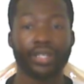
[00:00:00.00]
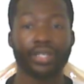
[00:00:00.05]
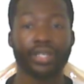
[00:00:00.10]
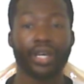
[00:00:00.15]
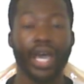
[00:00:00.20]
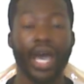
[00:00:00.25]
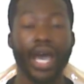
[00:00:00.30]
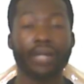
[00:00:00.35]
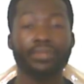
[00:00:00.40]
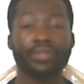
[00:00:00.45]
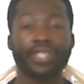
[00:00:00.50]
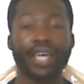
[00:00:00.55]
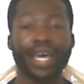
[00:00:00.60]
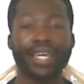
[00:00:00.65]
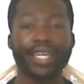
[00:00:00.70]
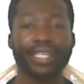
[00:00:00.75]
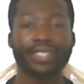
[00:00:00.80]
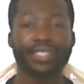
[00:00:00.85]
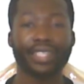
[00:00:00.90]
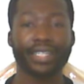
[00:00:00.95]

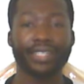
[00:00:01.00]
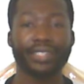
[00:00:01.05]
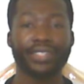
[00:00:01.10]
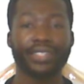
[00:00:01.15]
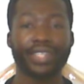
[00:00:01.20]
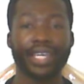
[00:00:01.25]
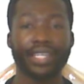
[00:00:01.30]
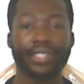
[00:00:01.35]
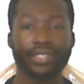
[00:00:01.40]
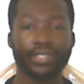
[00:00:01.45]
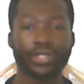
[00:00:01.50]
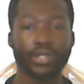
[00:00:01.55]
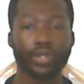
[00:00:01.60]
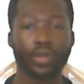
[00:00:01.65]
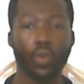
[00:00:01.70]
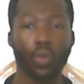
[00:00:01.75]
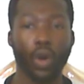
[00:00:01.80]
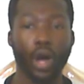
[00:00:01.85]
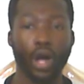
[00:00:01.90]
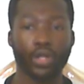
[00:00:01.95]
Hamza is a
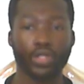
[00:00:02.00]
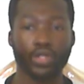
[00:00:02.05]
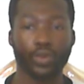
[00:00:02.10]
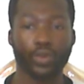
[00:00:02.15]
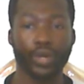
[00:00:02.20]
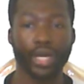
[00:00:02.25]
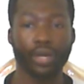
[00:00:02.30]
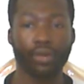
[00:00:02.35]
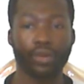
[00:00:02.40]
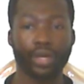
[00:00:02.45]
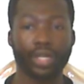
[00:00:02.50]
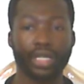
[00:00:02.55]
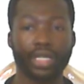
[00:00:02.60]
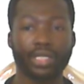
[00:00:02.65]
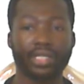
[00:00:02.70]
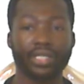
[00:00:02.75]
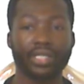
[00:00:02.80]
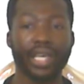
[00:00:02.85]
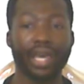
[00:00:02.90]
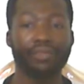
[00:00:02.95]
6'2 welterweight with
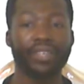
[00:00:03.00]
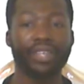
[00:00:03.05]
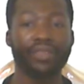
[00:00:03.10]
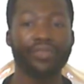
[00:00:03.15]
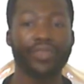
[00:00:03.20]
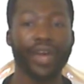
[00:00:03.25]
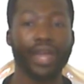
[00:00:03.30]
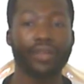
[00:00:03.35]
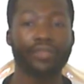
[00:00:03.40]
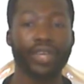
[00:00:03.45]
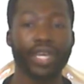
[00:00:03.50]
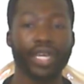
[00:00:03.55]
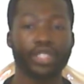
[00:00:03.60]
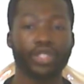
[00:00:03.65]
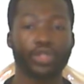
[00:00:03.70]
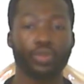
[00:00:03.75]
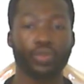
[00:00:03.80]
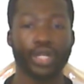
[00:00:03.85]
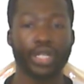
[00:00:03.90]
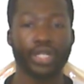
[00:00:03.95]
a 75
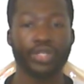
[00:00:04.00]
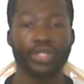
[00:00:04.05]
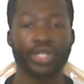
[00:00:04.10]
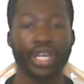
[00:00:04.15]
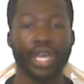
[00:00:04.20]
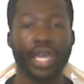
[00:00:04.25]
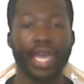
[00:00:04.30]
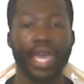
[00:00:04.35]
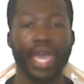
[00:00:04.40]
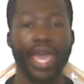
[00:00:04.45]
inch reach